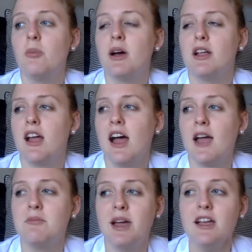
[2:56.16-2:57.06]
But
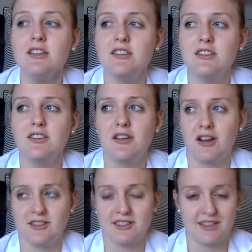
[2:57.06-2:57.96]
I bet there
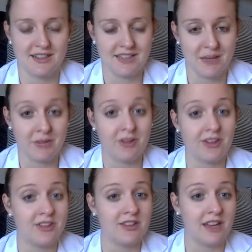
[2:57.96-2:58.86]
is an example in
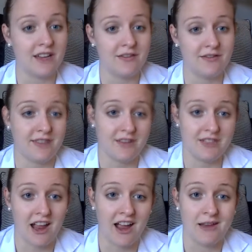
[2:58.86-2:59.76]
your life of a
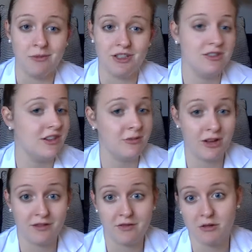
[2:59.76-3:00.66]
time when you didn't
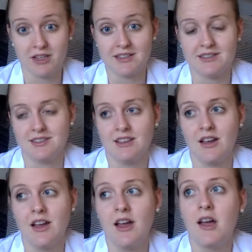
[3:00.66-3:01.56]
want to focus.
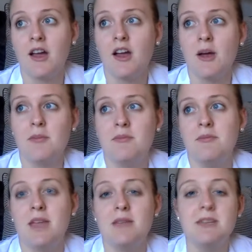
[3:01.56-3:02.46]

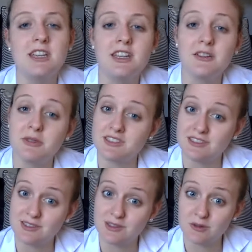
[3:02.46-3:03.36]
Maybe it was in
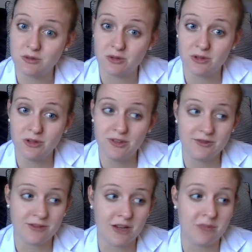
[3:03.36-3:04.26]
school
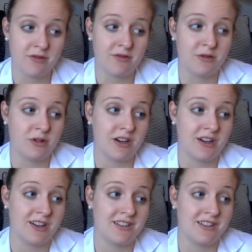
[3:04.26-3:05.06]
right before